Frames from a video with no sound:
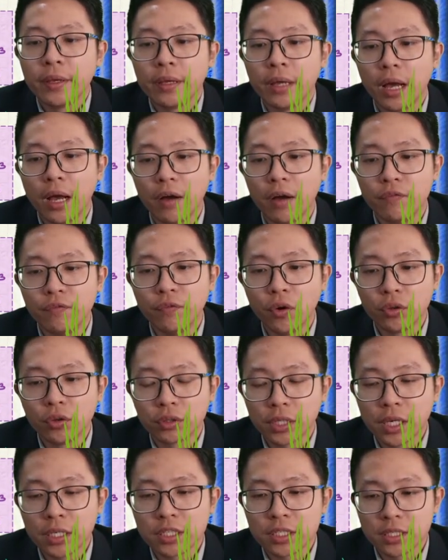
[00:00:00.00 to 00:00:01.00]

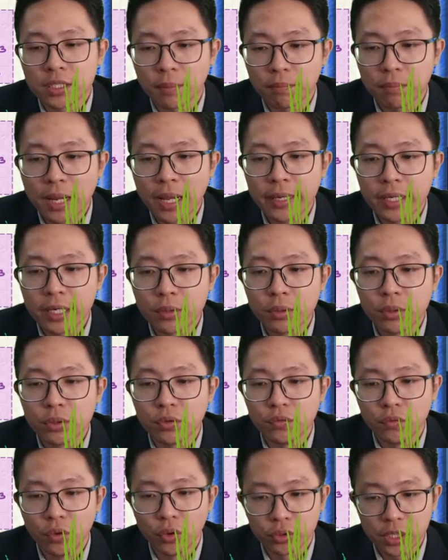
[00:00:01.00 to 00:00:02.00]
Voltage supply equal
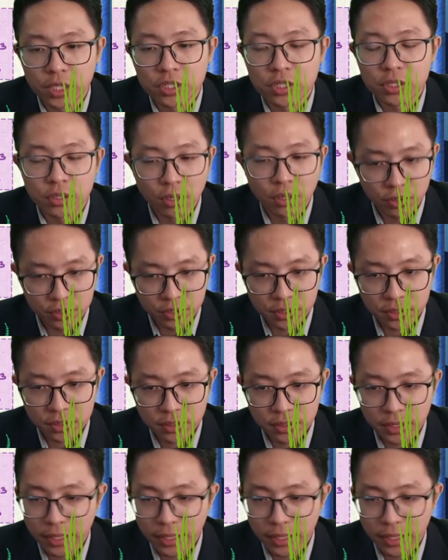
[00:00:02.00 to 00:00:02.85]
to voltage loss.